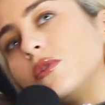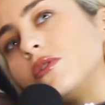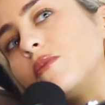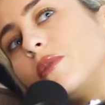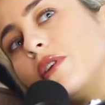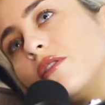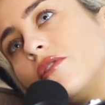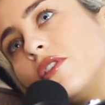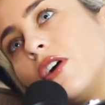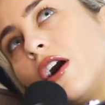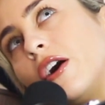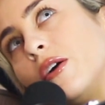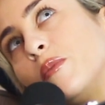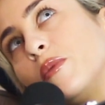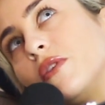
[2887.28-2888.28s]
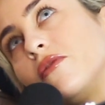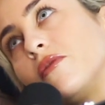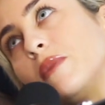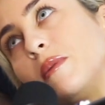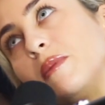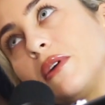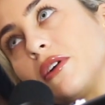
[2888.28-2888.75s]
a bit of an eye-opener
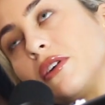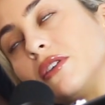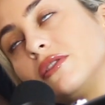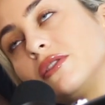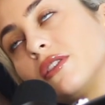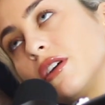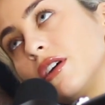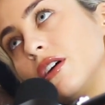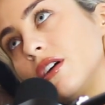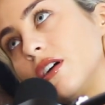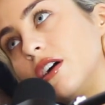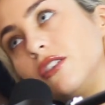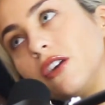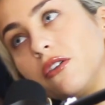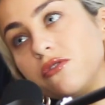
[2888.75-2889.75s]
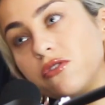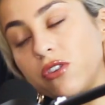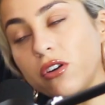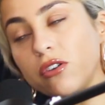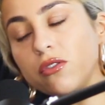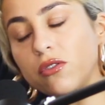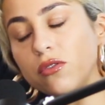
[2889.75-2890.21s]
for me, because I don't
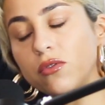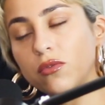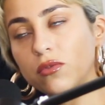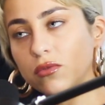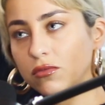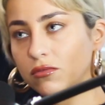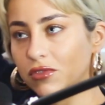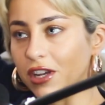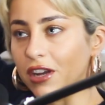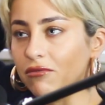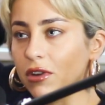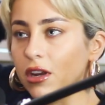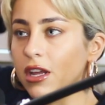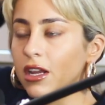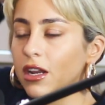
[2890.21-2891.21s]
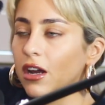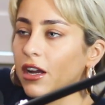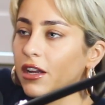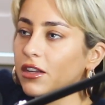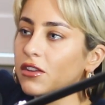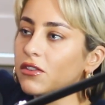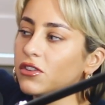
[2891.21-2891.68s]
struggle generally. Like,
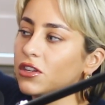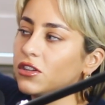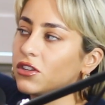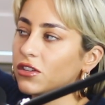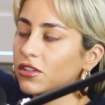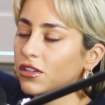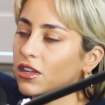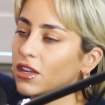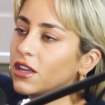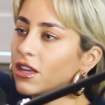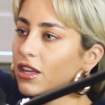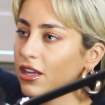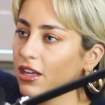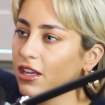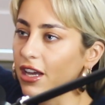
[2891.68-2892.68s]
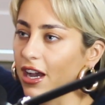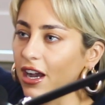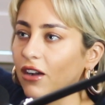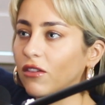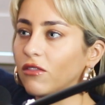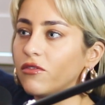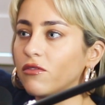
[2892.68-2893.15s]
I usually just get
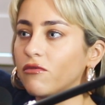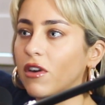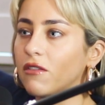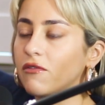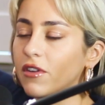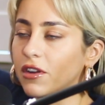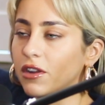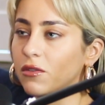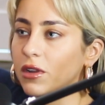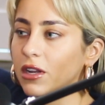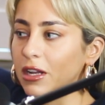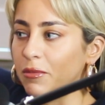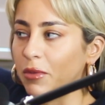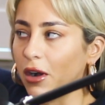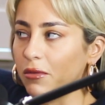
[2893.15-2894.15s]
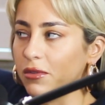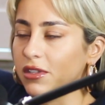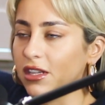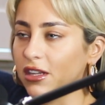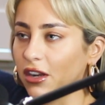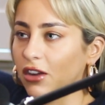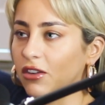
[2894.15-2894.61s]
out of the rut very quickly, but I
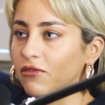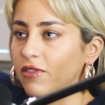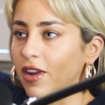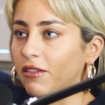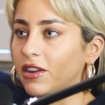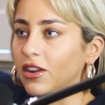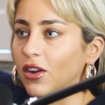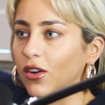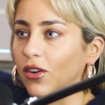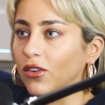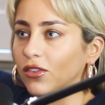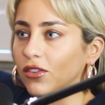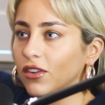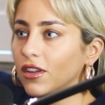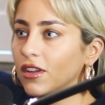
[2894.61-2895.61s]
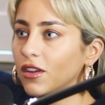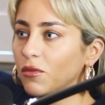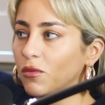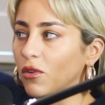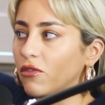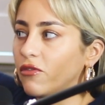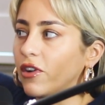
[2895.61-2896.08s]
was in like a very long,
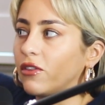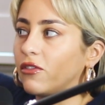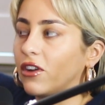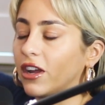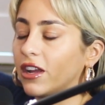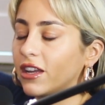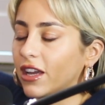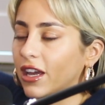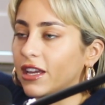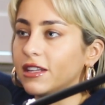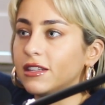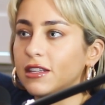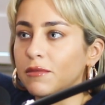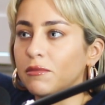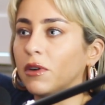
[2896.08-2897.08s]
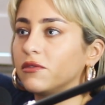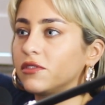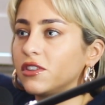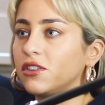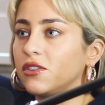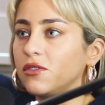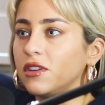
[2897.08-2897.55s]
what felt like 18
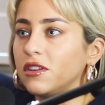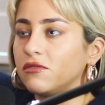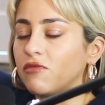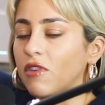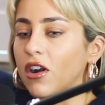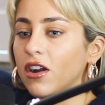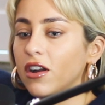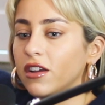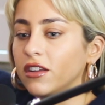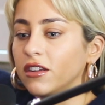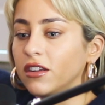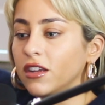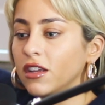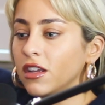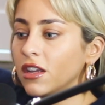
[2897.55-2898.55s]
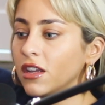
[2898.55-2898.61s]
months to 2 years rut, and